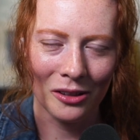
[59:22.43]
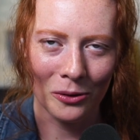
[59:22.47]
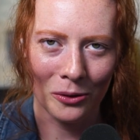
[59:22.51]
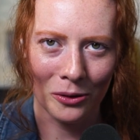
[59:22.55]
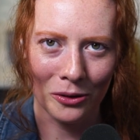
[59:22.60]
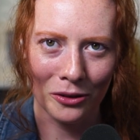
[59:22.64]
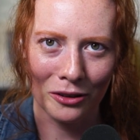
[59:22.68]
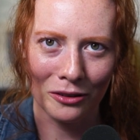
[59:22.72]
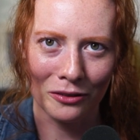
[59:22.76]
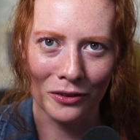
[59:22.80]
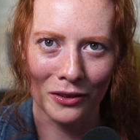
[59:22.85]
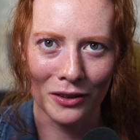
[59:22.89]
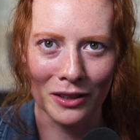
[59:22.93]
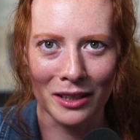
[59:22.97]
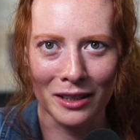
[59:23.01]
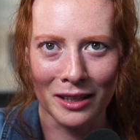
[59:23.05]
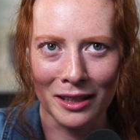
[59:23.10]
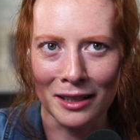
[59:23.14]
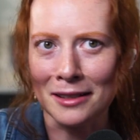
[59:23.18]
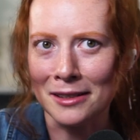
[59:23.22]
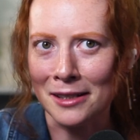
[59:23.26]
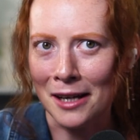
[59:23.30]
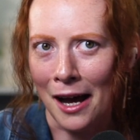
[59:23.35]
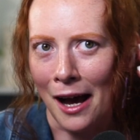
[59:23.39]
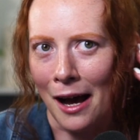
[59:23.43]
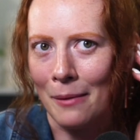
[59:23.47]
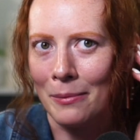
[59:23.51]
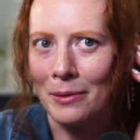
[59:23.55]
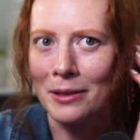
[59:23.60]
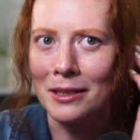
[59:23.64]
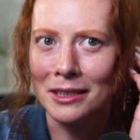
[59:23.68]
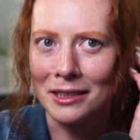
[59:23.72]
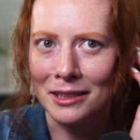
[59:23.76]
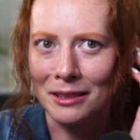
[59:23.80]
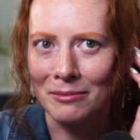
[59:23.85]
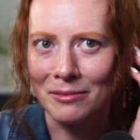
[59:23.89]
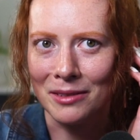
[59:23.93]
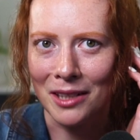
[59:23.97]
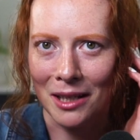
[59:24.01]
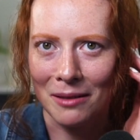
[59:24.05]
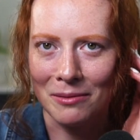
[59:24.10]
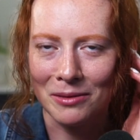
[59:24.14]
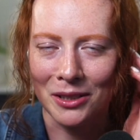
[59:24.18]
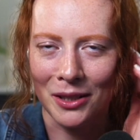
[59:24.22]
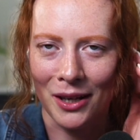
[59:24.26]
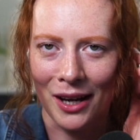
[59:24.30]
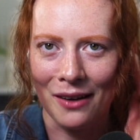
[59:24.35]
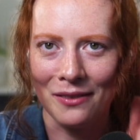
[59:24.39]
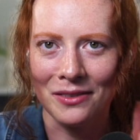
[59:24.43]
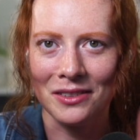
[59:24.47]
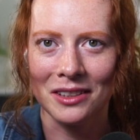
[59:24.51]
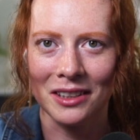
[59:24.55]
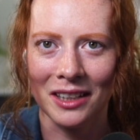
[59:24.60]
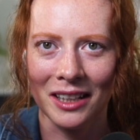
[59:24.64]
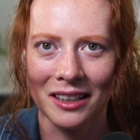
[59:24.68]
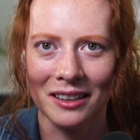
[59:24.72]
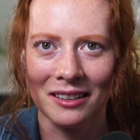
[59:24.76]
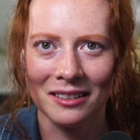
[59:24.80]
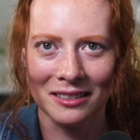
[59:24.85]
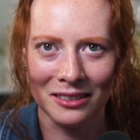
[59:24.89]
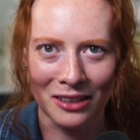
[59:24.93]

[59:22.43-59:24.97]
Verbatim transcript: order for the thing to happen and sometimes you have to like